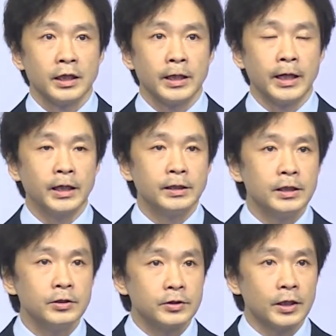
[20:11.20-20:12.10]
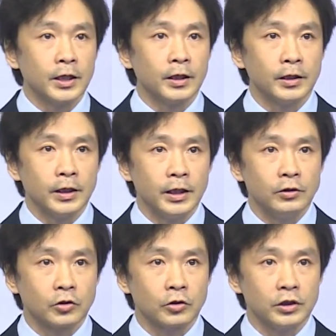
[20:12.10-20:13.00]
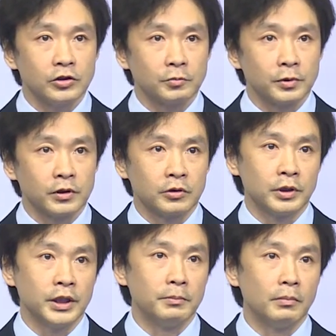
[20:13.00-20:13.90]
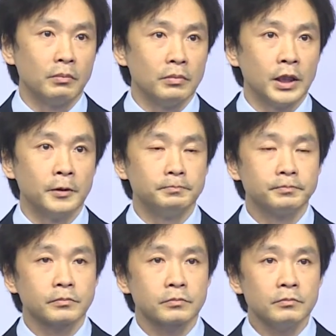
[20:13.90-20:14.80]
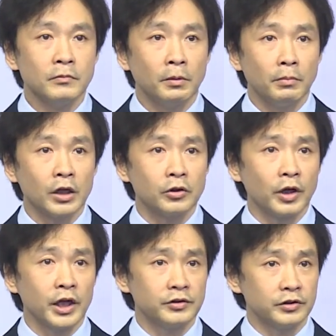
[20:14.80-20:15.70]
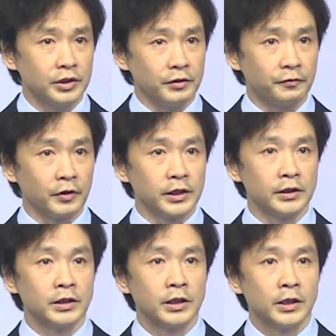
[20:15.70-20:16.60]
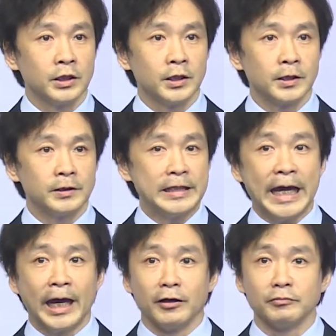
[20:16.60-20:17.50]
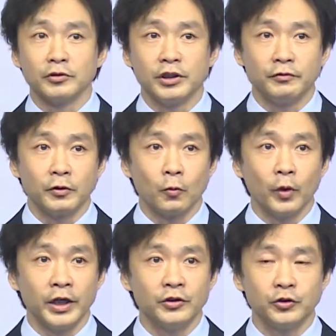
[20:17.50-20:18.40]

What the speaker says: And this interdisciplinary model has a different name or different ways